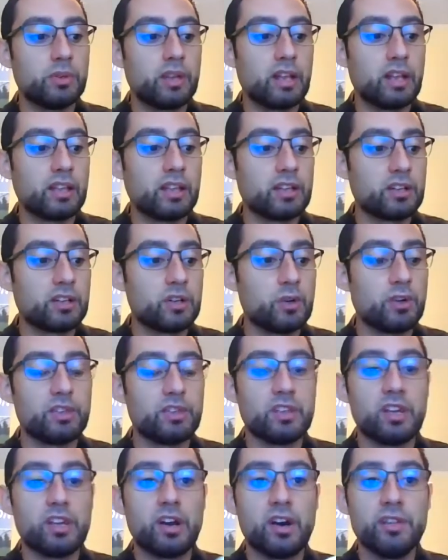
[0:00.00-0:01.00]
and I let go of
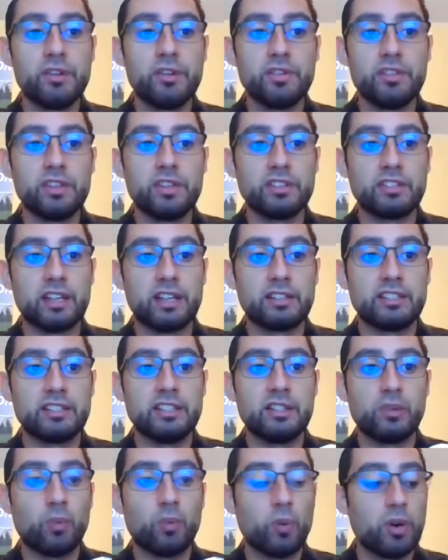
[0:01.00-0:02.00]
the other things that
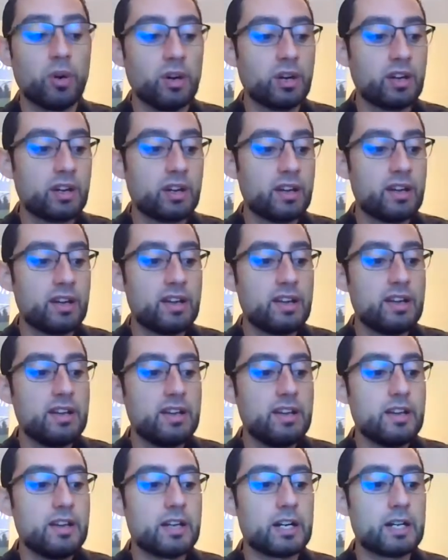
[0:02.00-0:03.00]
didn't work,
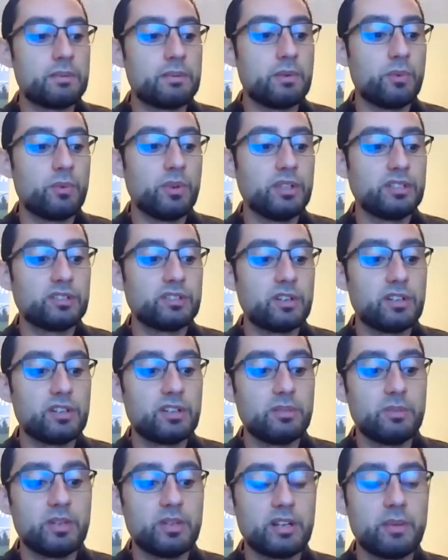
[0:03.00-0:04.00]
it really started
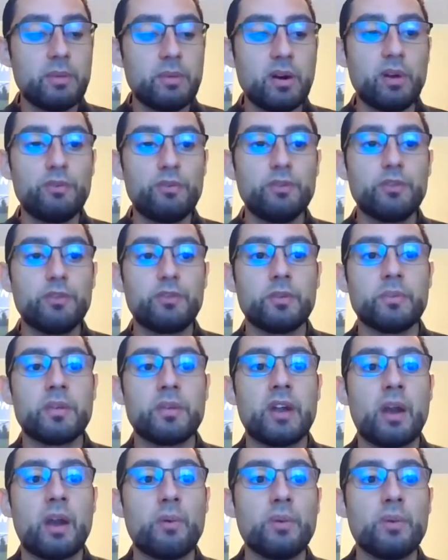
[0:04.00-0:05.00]
to become helpful from
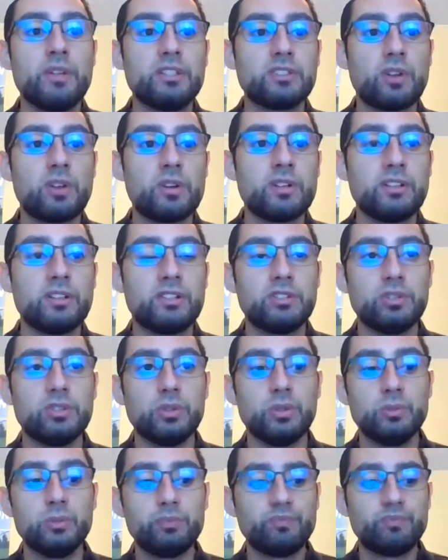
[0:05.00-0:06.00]
there. I really started
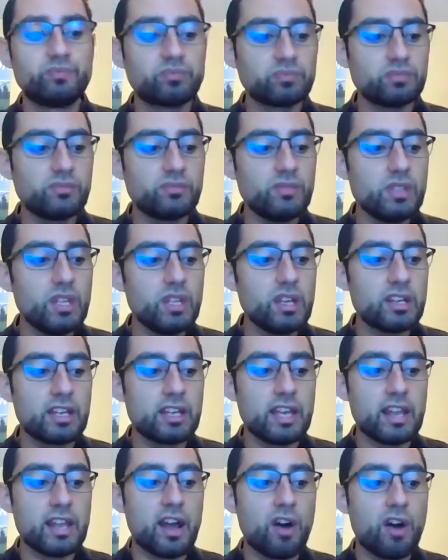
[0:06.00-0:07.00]
to
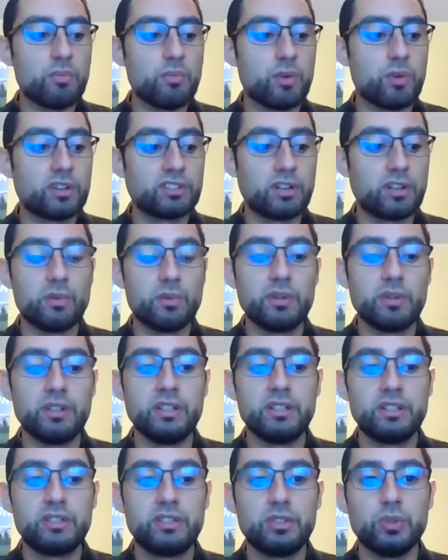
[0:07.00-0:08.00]
get out more, started
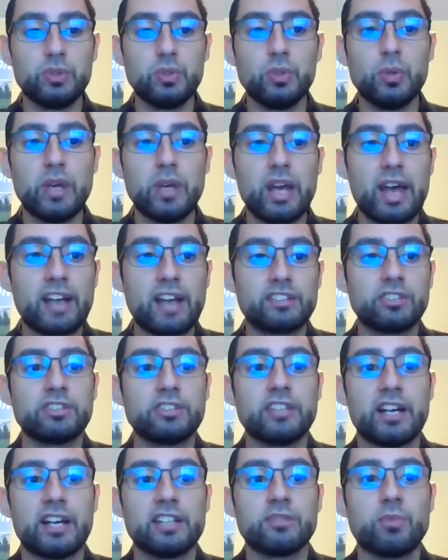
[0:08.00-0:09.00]
really to
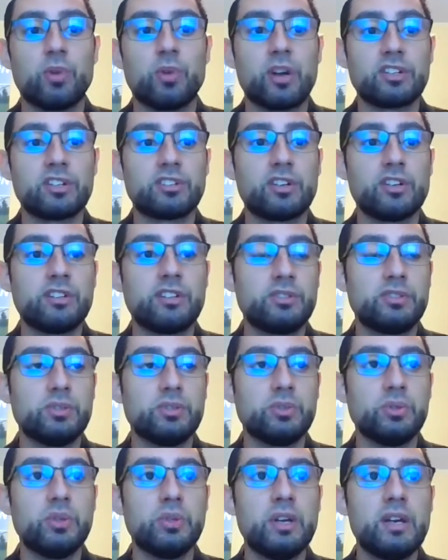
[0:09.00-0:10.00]
exercise more, I started
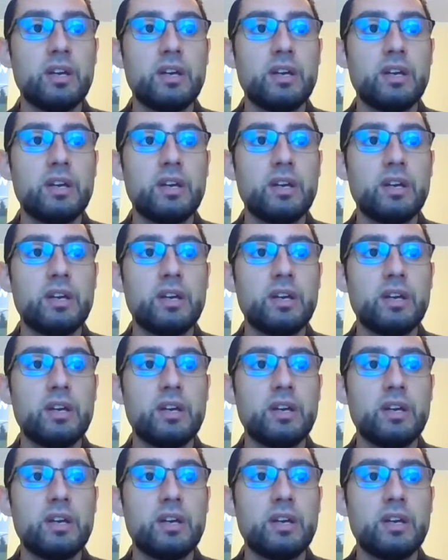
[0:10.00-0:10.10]
to